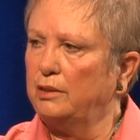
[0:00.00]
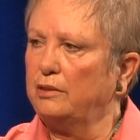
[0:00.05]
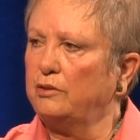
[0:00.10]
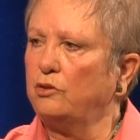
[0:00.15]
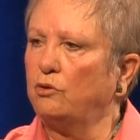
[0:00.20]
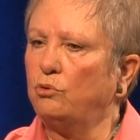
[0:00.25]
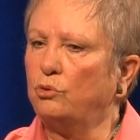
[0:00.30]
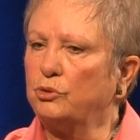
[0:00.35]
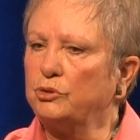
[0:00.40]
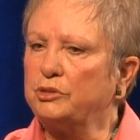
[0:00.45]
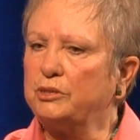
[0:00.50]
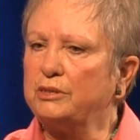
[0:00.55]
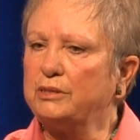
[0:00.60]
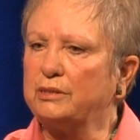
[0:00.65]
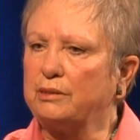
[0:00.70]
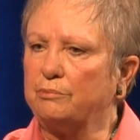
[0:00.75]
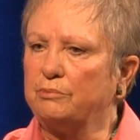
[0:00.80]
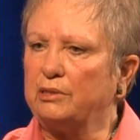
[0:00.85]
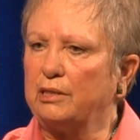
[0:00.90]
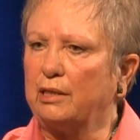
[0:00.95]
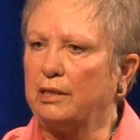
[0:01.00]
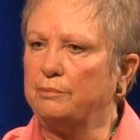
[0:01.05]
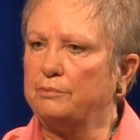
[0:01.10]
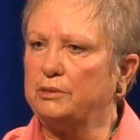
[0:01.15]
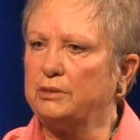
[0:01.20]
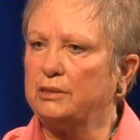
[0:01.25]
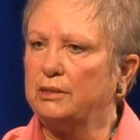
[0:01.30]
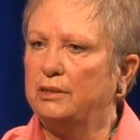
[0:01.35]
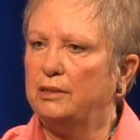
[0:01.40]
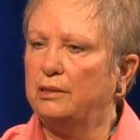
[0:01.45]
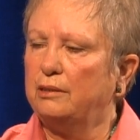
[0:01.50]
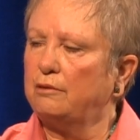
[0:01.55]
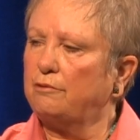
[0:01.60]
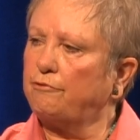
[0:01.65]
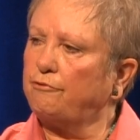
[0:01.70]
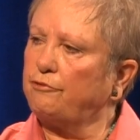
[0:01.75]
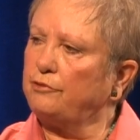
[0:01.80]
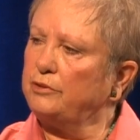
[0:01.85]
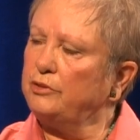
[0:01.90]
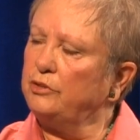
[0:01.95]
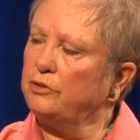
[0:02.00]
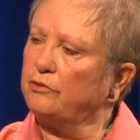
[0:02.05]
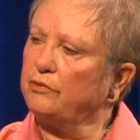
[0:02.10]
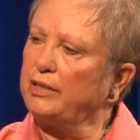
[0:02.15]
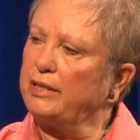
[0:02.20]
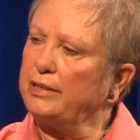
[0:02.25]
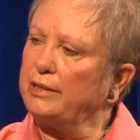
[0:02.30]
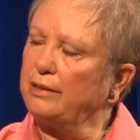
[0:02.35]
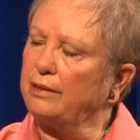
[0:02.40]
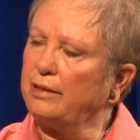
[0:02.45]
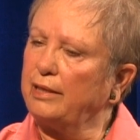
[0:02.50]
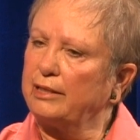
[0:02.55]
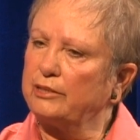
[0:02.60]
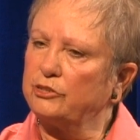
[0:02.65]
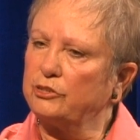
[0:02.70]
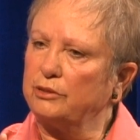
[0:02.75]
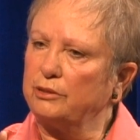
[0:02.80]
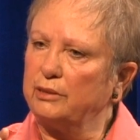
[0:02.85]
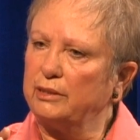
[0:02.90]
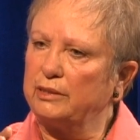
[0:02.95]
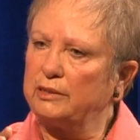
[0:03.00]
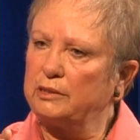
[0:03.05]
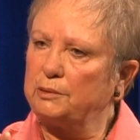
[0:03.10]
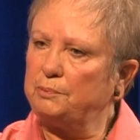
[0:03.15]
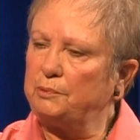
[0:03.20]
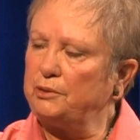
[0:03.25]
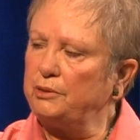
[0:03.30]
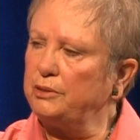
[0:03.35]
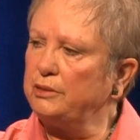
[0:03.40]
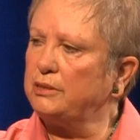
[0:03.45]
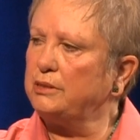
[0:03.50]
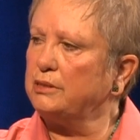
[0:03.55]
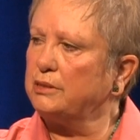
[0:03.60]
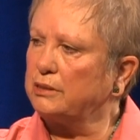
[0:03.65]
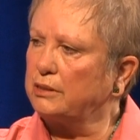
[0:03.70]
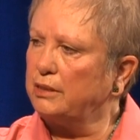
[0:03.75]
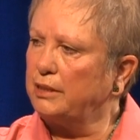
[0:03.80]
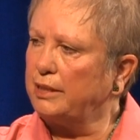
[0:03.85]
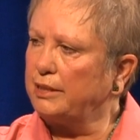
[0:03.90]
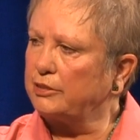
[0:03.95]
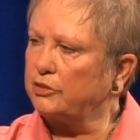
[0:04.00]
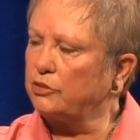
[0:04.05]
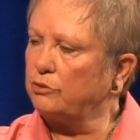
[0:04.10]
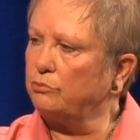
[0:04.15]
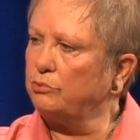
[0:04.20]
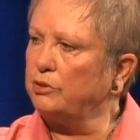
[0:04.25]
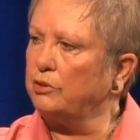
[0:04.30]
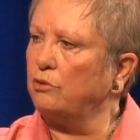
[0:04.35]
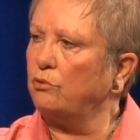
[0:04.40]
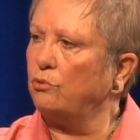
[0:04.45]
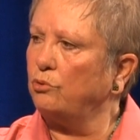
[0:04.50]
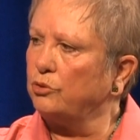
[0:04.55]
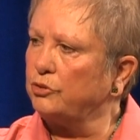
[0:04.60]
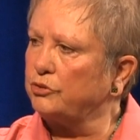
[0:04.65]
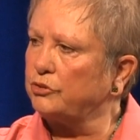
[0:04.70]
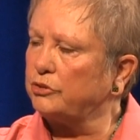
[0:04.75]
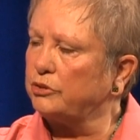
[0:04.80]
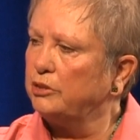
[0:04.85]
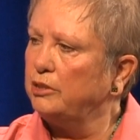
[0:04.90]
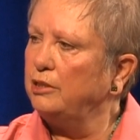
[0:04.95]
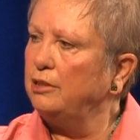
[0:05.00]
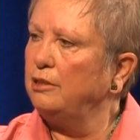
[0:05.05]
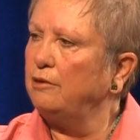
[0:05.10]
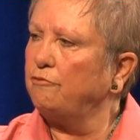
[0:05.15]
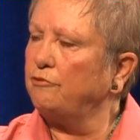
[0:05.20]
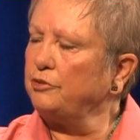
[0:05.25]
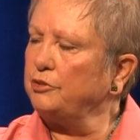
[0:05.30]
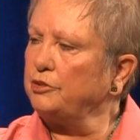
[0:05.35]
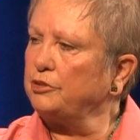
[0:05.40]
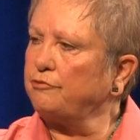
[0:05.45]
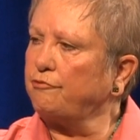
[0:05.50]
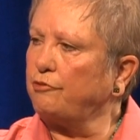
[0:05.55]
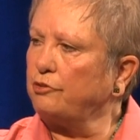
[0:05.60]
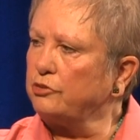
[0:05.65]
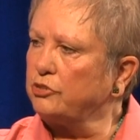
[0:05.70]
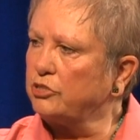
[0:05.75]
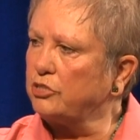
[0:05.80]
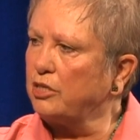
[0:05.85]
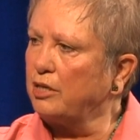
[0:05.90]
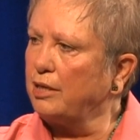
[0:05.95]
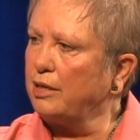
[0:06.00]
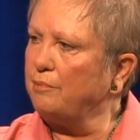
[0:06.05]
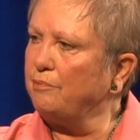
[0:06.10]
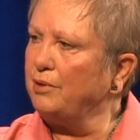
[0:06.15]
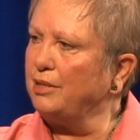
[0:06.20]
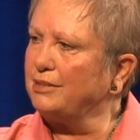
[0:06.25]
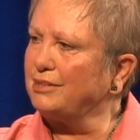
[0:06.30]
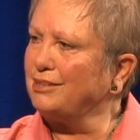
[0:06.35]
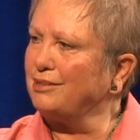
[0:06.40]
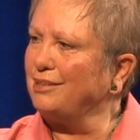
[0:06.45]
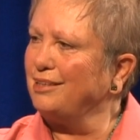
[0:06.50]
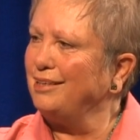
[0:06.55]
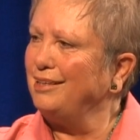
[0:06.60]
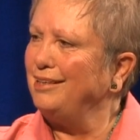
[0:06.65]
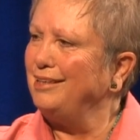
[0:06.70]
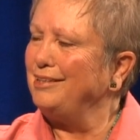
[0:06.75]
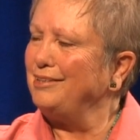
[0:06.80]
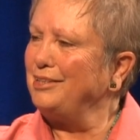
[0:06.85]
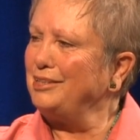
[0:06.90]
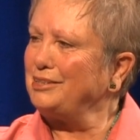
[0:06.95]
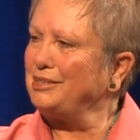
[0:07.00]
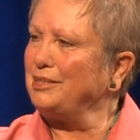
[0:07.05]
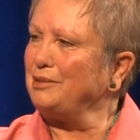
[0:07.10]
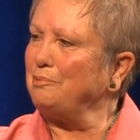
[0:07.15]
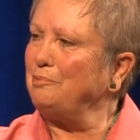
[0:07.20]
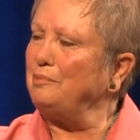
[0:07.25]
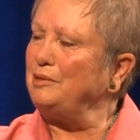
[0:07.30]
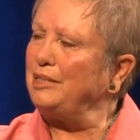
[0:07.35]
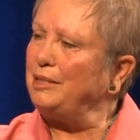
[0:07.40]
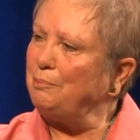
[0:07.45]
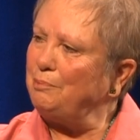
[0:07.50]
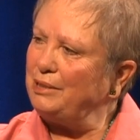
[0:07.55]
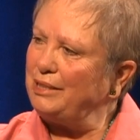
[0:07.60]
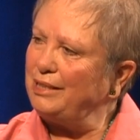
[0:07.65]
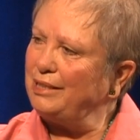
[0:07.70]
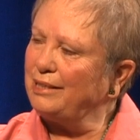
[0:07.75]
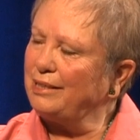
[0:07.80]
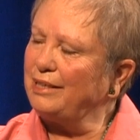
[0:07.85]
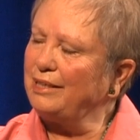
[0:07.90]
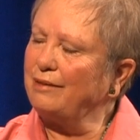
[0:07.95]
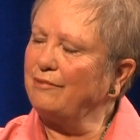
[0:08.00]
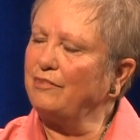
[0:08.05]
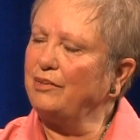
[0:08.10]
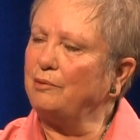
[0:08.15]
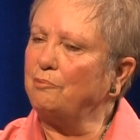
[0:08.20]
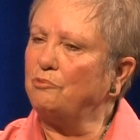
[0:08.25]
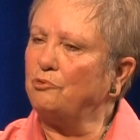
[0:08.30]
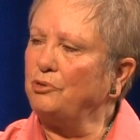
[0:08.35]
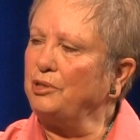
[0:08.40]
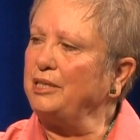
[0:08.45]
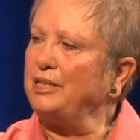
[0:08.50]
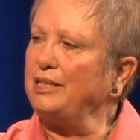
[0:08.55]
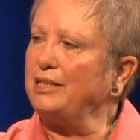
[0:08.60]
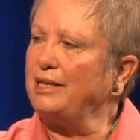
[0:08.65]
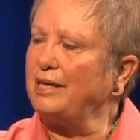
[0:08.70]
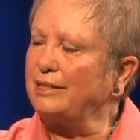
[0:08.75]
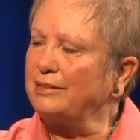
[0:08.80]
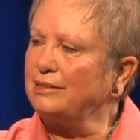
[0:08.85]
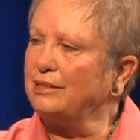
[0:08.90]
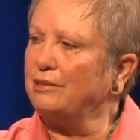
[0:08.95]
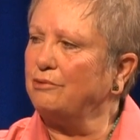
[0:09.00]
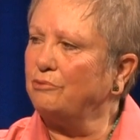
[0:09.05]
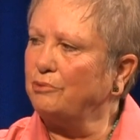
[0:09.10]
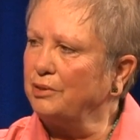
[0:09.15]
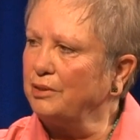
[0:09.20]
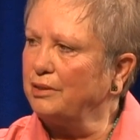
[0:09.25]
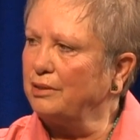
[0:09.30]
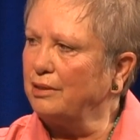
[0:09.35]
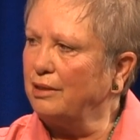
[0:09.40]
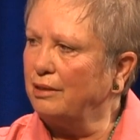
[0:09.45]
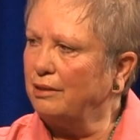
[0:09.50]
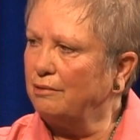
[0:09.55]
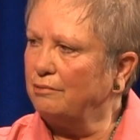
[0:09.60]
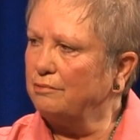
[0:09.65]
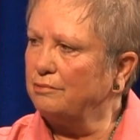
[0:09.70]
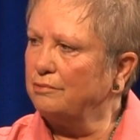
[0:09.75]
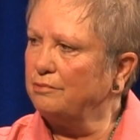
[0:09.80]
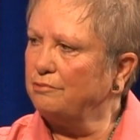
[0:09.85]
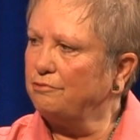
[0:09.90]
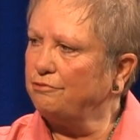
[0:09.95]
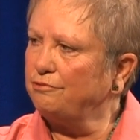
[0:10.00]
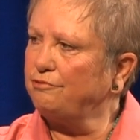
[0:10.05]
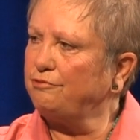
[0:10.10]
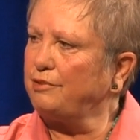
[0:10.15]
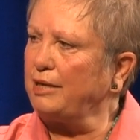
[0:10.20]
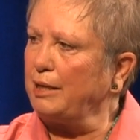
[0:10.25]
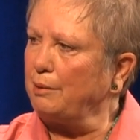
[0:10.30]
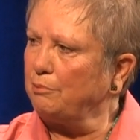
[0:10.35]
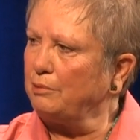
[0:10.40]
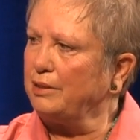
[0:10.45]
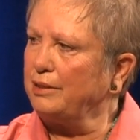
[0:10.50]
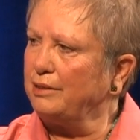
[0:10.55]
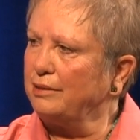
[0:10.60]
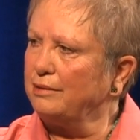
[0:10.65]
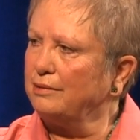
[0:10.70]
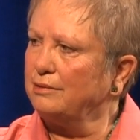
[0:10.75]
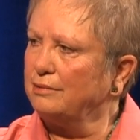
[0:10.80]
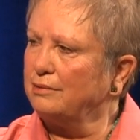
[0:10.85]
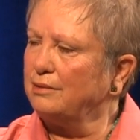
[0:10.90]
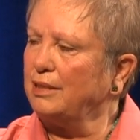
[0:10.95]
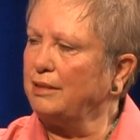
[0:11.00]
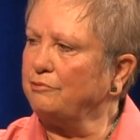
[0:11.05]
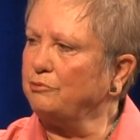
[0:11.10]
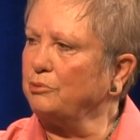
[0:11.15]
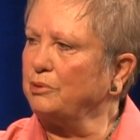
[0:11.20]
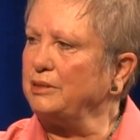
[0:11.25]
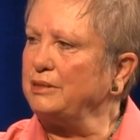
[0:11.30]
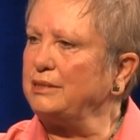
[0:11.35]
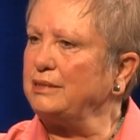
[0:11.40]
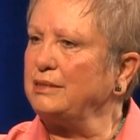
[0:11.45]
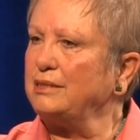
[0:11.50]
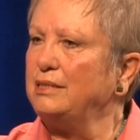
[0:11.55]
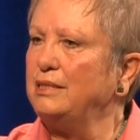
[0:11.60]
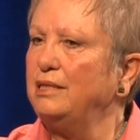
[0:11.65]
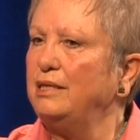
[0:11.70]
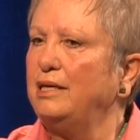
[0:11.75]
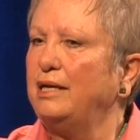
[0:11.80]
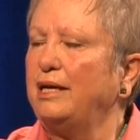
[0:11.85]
The horses sometimes, they can actually experience this connection with the horse for this first time. That's the beginning of them reconnecting with family and loved ones. Okay.